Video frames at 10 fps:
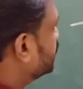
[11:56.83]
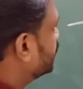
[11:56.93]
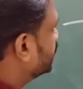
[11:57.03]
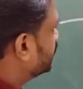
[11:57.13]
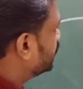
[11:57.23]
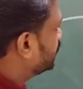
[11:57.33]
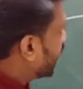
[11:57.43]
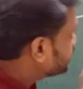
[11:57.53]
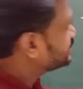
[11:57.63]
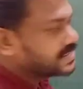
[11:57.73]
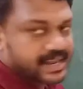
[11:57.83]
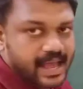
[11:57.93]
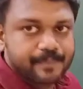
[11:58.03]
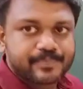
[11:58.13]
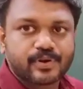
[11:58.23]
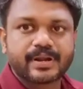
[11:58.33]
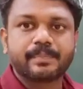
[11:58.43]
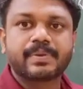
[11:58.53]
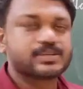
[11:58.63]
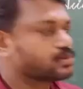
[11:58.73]
the absolute
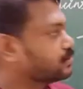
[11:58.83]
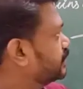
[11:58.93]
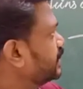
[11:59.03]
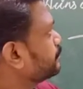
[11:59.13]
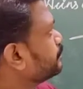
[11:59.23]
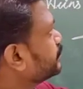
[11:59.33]
temperature of the